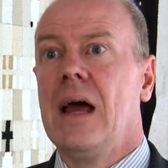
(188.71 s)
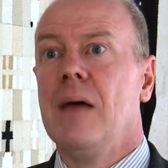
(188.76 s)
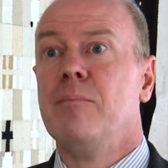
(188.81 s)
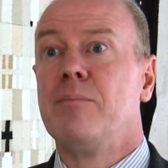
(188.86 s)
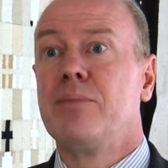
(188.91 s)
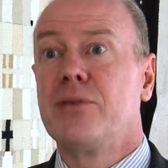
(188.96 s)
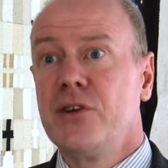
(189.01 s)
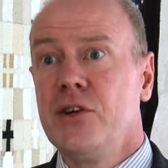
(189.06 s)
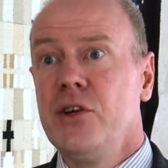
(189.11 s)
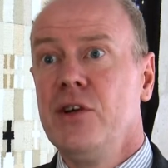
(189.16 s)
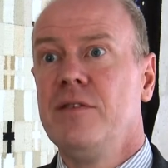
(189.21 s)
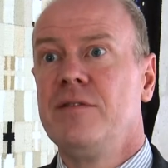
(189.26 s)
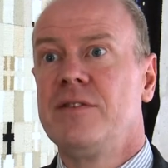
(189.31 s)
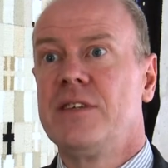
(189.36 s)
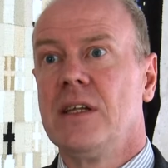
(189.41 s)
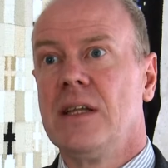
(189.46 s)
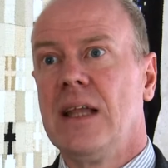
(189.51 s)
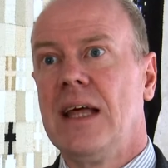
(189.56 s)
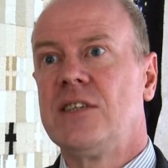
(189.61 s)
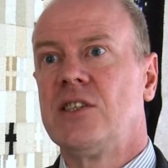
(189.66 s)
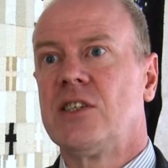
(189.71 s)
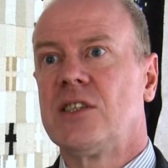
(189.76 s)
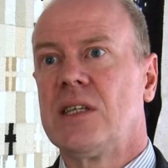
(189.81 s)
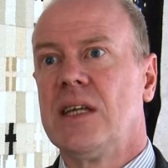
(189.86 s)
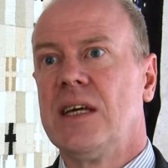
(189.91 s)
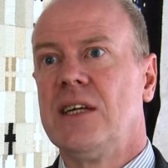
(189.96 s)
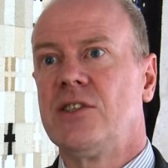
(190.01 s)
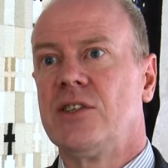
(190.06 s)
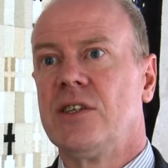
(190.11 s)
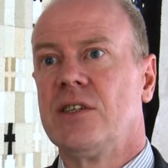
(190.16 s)
improved the
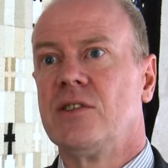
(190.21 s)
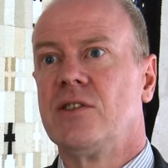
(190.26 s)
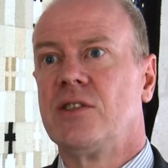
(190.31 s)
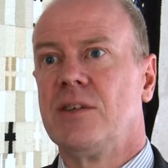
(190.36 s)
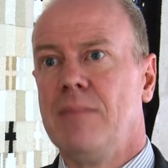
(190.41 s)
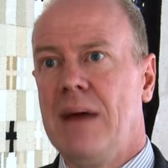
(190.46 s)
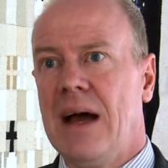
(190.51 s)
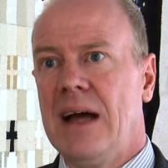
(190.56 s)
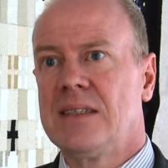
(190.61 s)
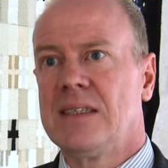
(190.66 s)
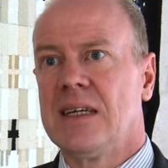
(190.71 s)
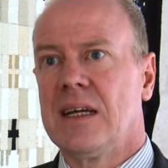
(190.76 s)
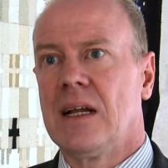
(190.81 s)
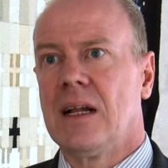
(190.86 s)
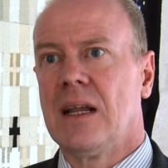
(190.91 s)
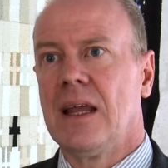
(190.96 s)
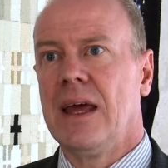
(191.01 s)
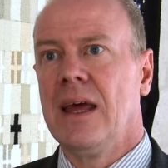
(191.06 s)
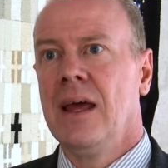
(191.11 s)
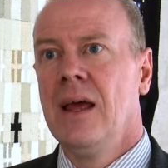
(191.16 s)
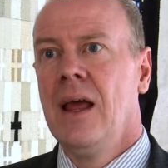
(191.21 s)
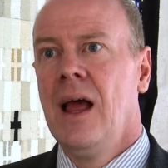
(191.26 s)
legislation dramatically.